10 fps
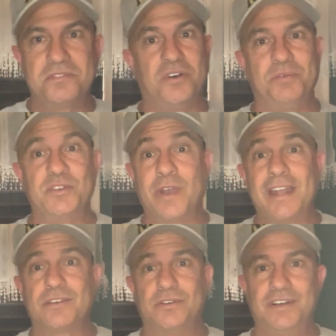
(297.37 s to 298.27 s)
call me
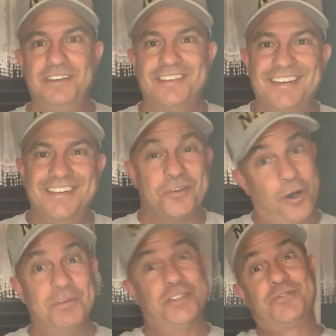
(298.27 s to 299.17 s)
radical,
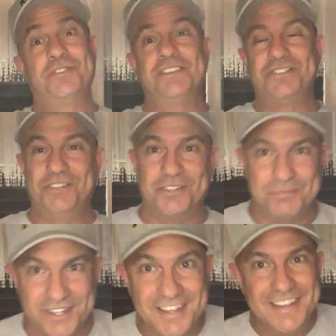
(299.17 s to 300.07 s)
call me a traditional,
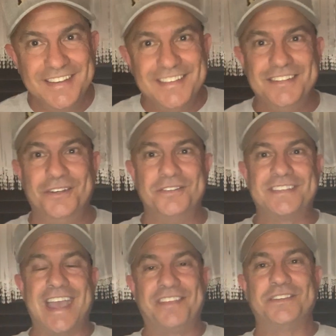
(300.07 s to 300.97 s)
but you know, it's
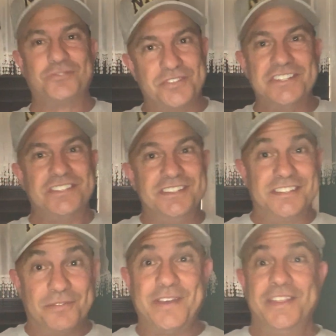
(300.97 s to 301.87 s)
Catholic tradition to
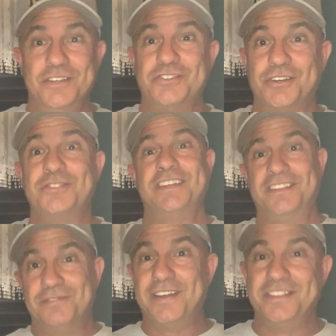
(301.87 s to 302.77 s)
defend the church and
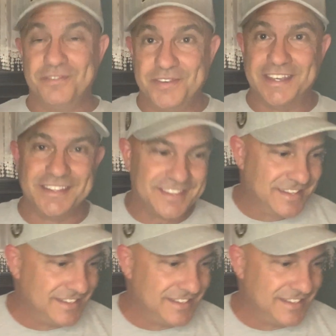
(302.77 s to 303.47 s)
defend the faith.